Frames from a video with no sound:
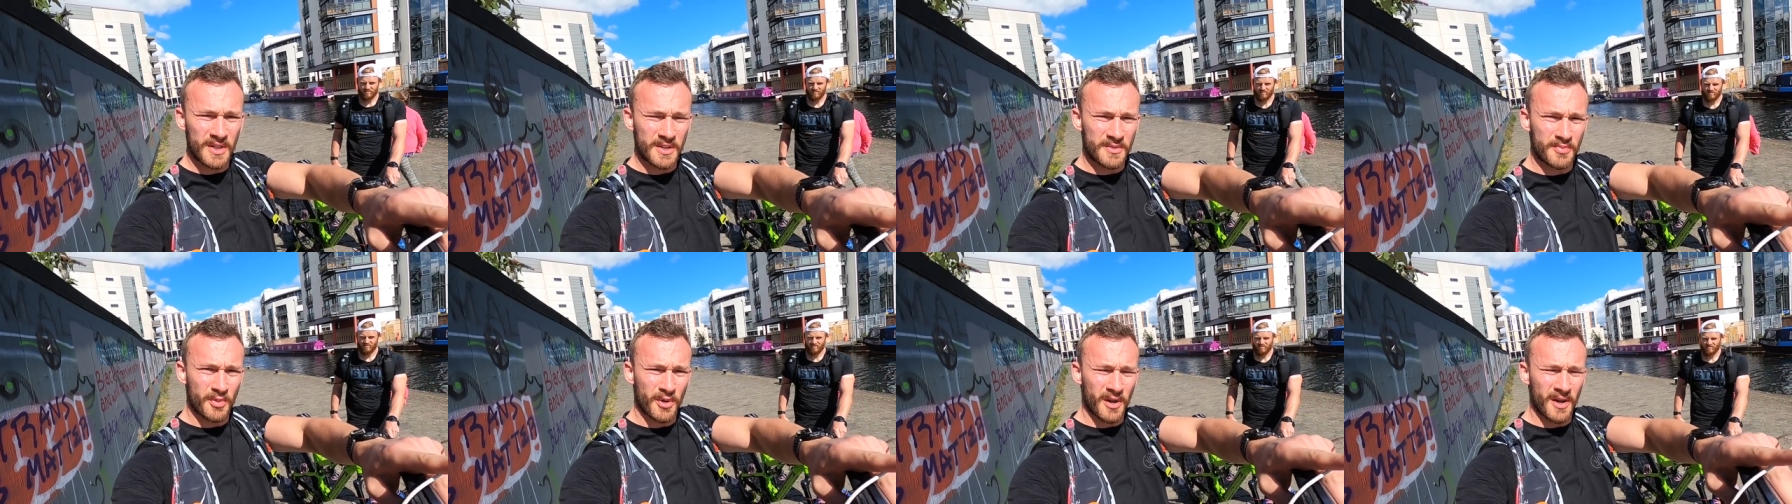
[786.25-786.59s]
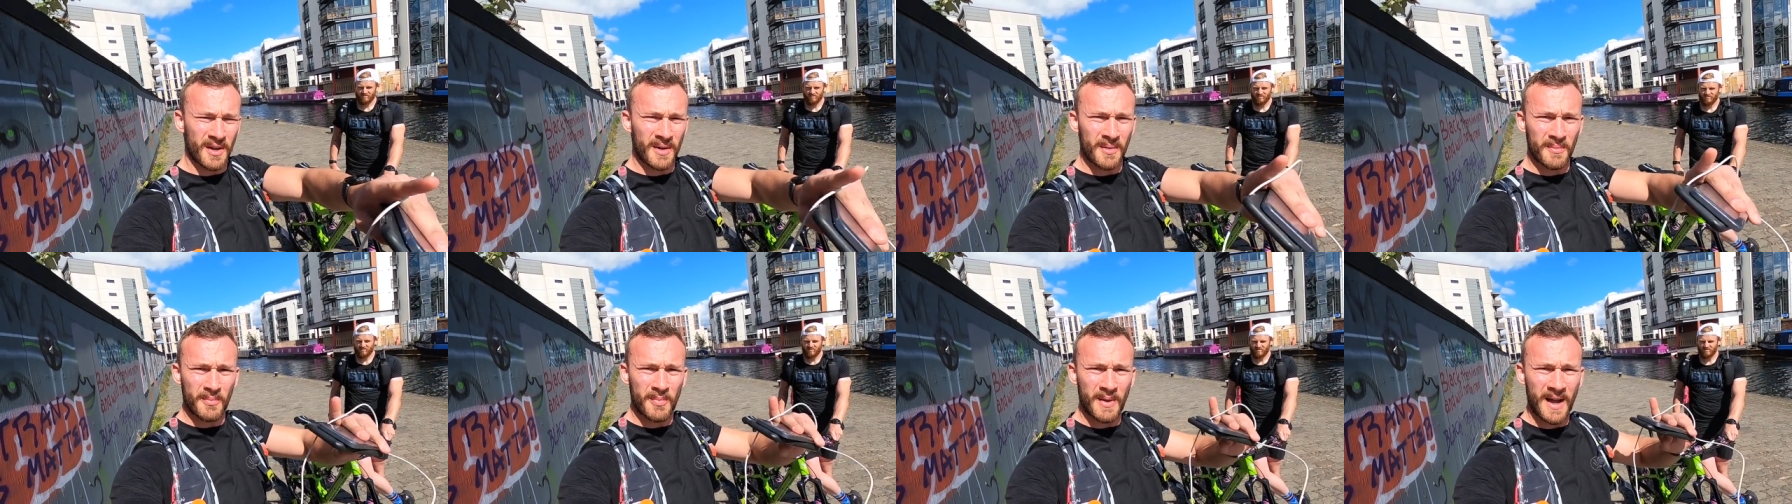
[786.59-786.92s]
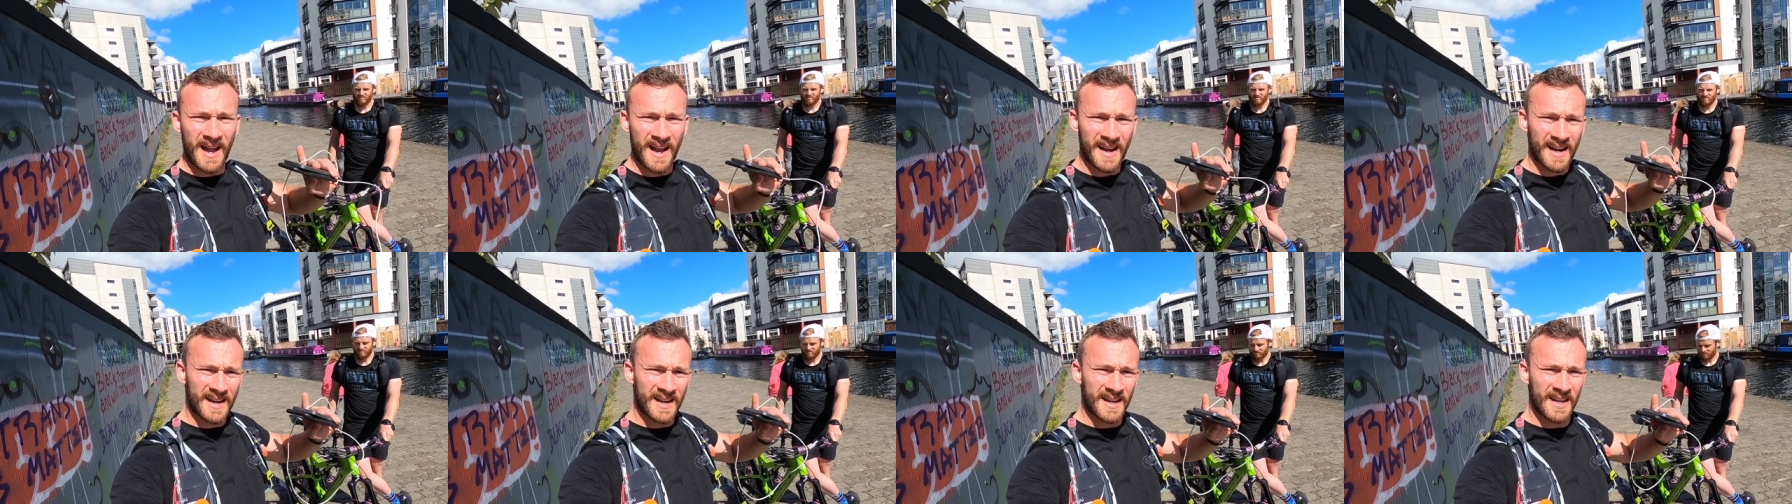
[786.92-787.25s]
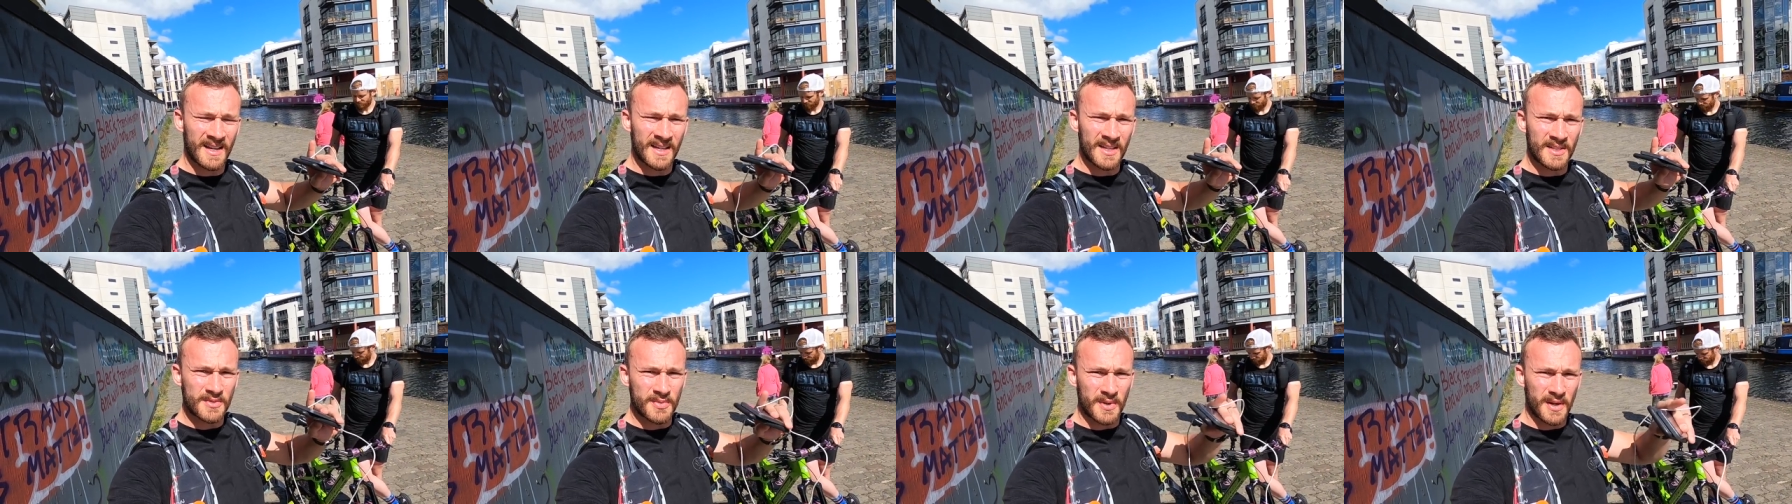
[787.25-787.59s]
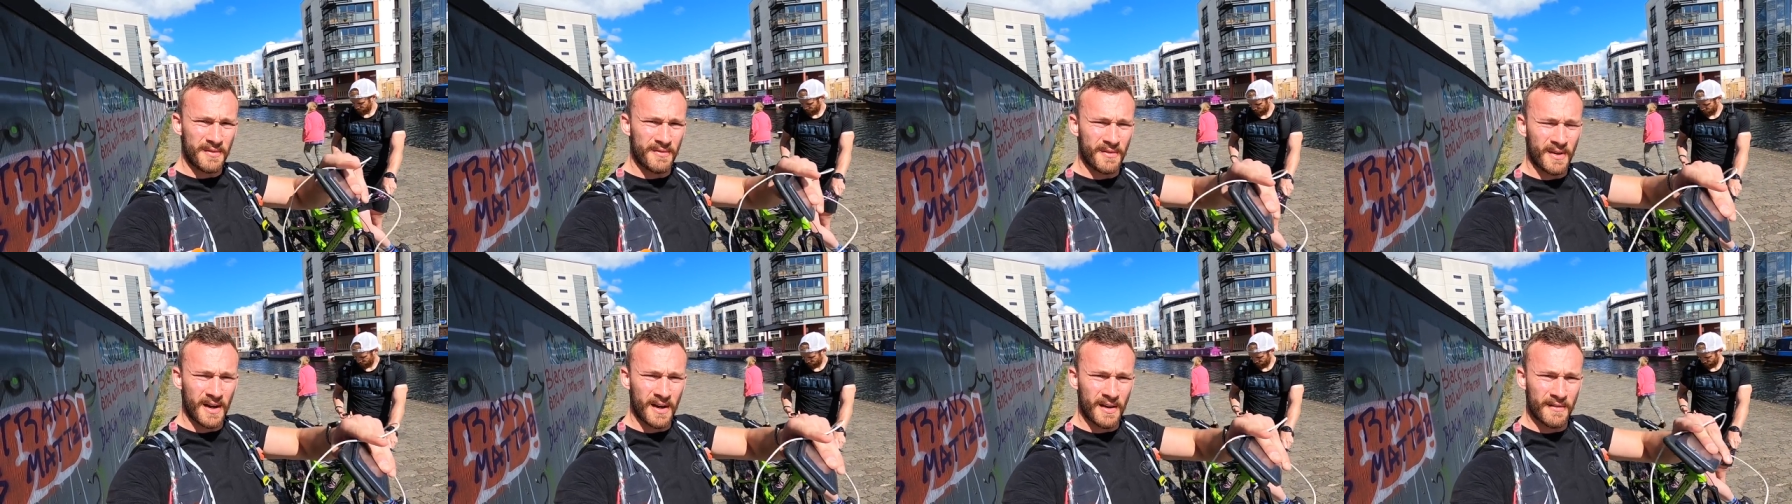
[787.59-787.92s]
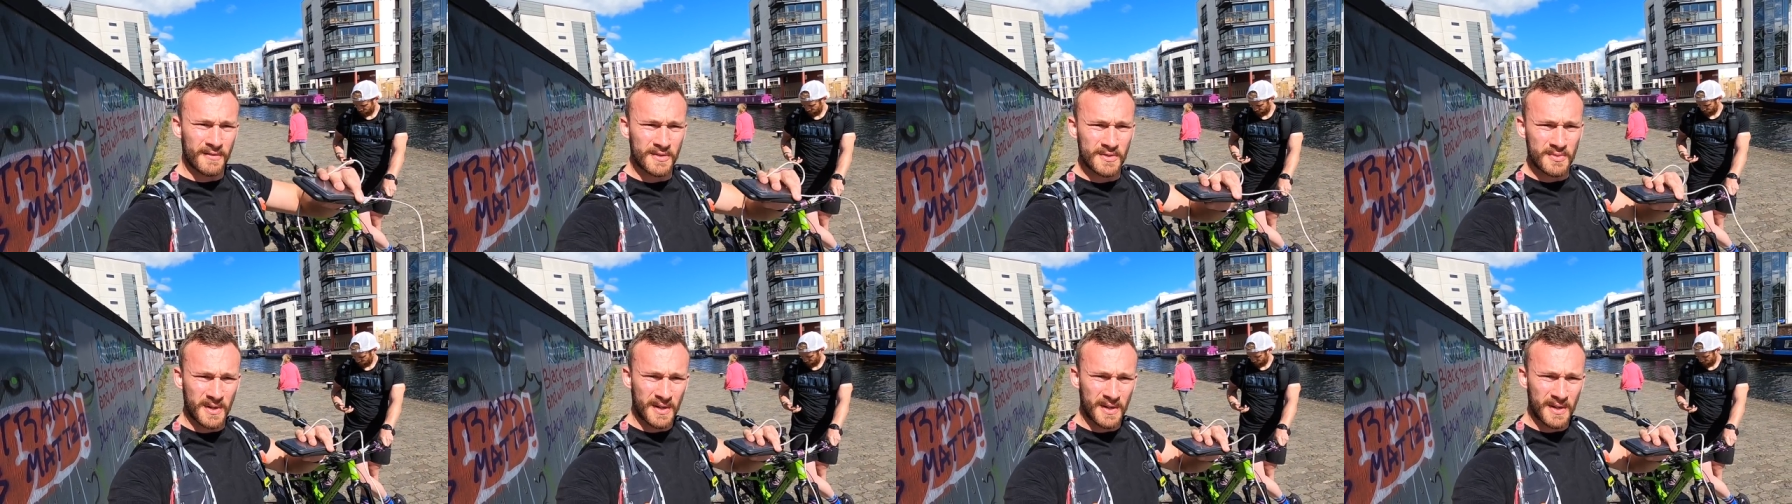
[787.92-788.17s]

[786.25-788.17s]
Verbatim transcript: Winchburgh back, 25,